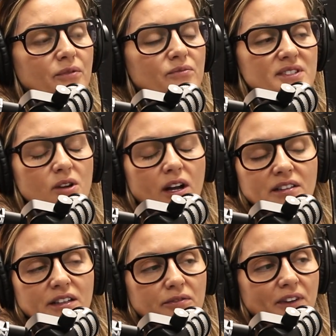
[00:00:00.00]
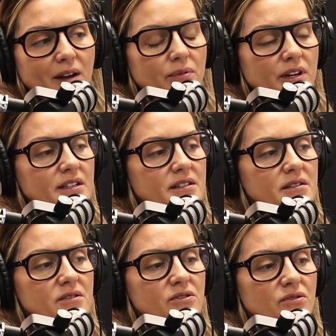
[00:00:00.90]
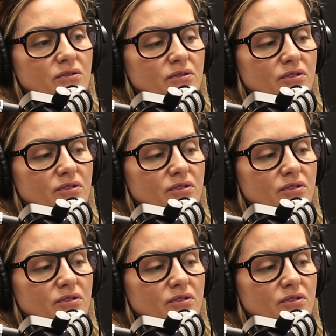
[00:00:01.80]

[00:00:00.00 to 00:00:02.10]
from recycling fabrics to,